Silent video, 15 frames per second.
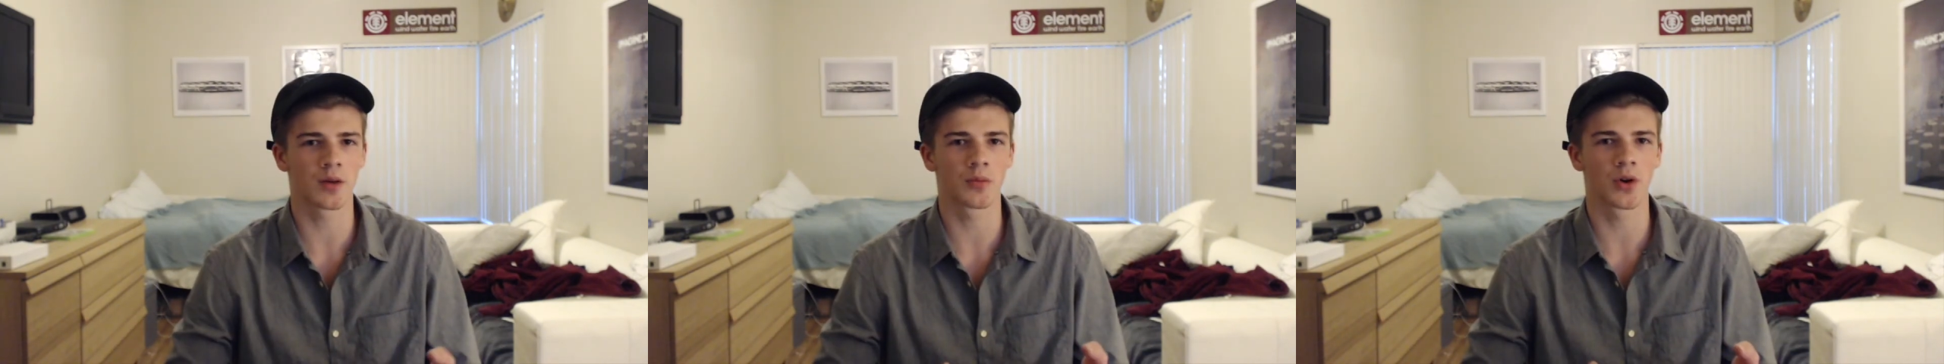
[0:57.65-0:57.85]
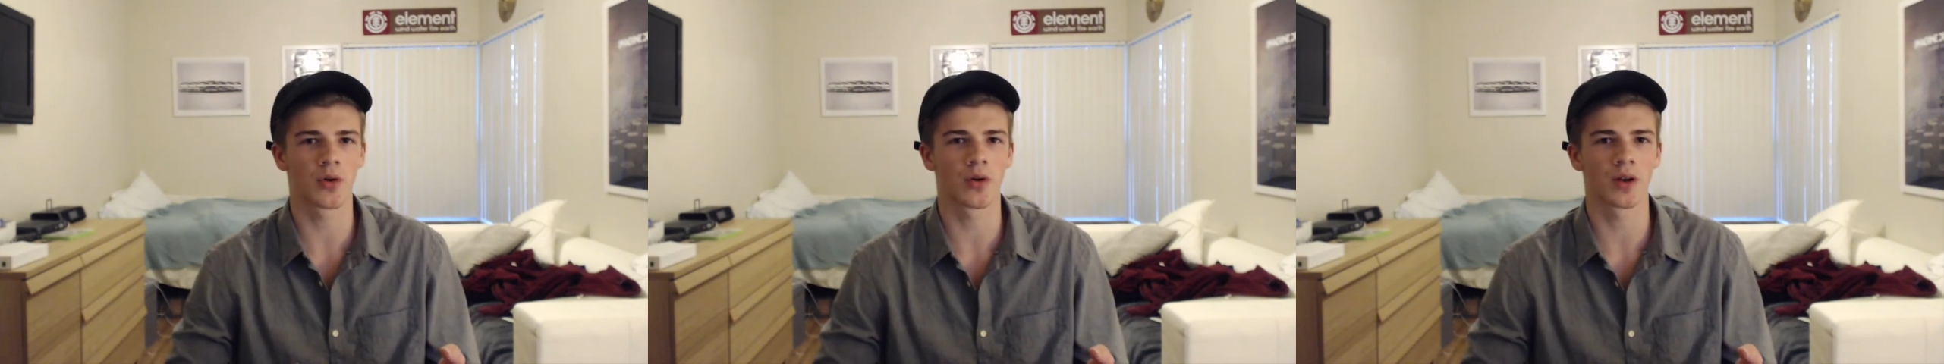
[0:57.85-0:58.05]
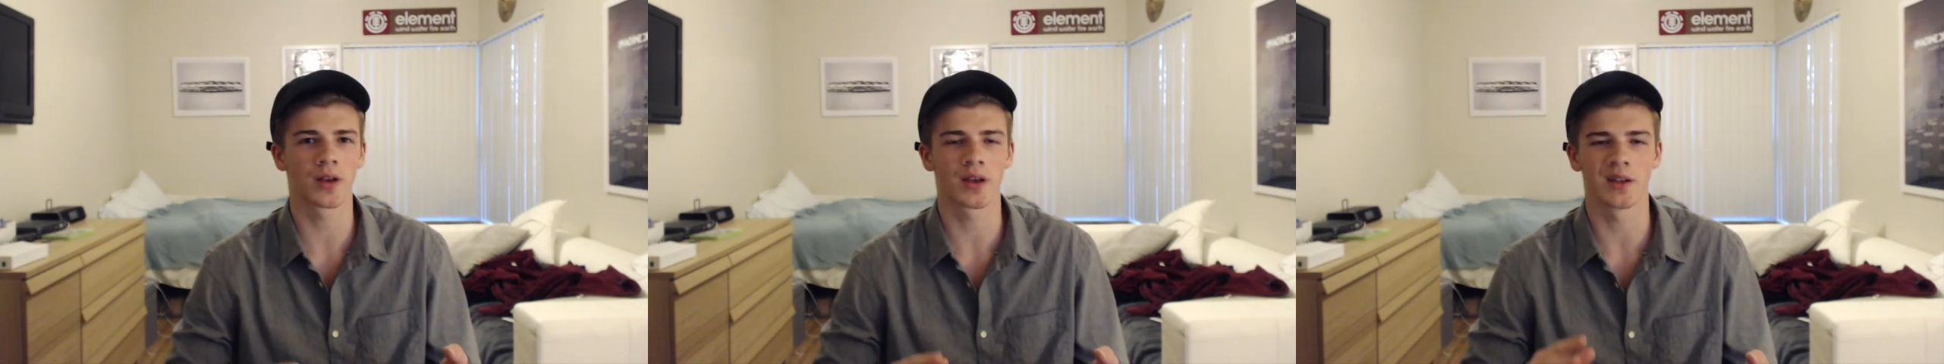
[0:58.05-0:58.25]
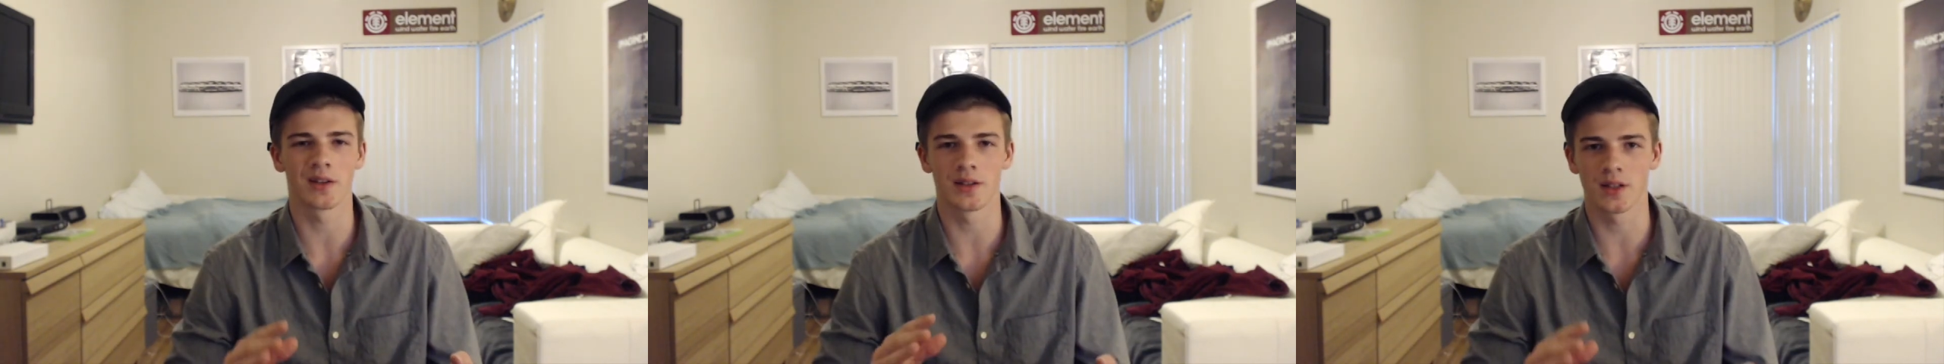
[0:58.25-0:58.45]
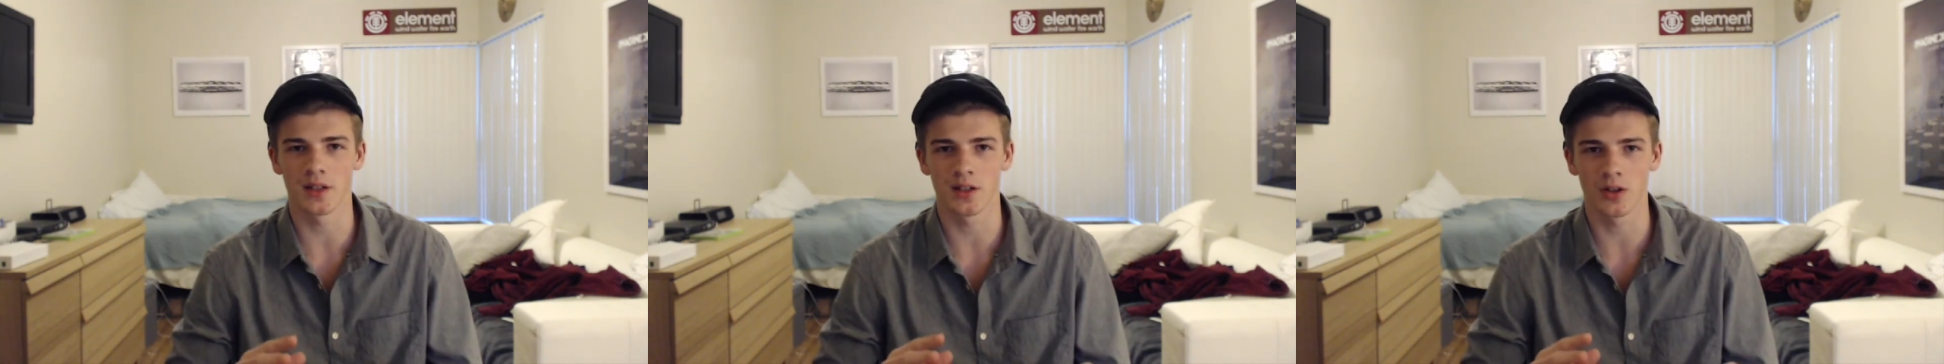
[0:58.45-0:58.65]
up going
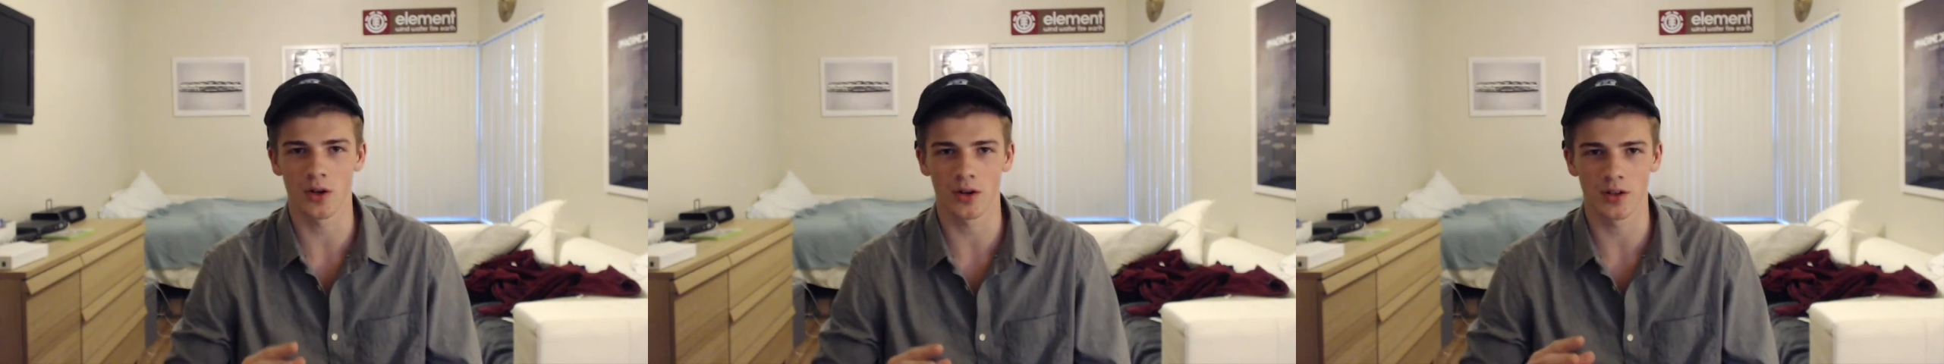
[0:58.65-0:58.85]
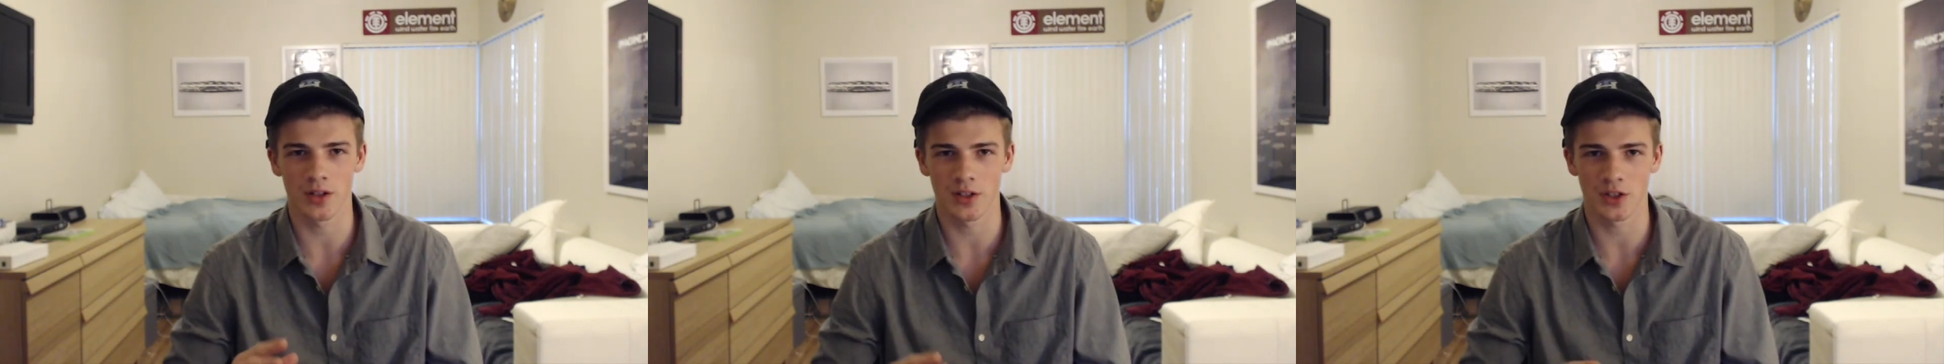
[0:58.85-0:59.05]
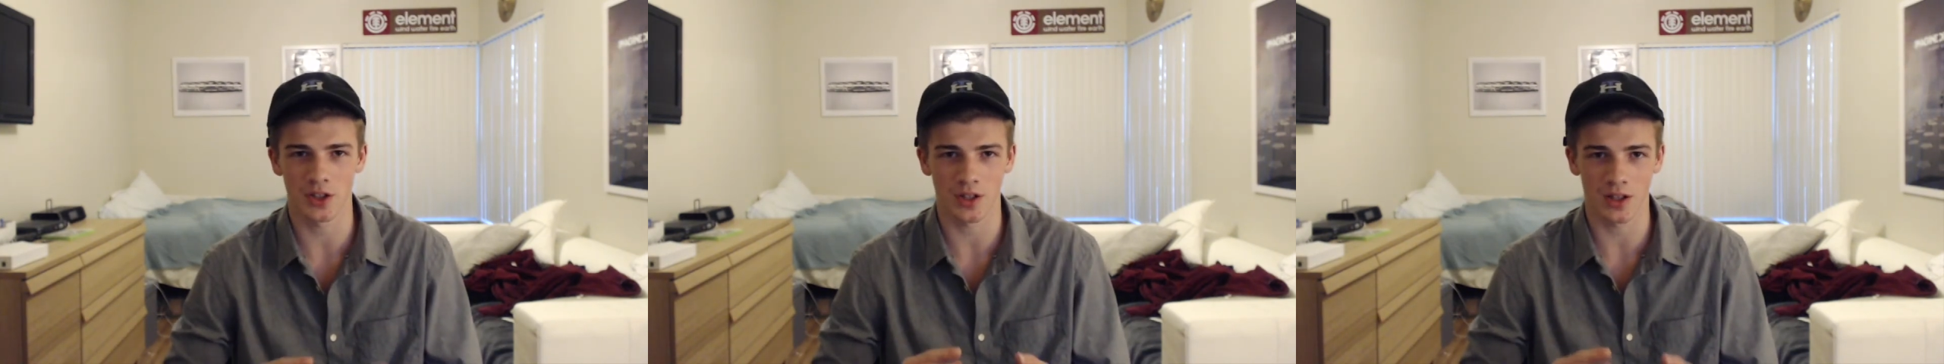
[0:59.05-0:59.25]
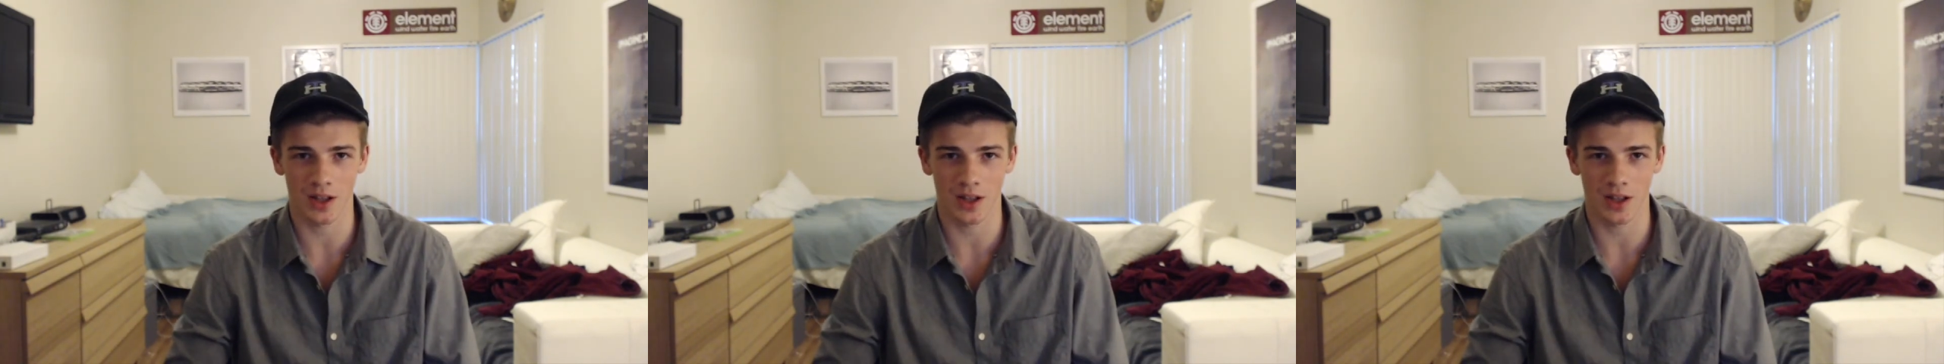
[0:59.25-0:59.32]
in ding dong ditching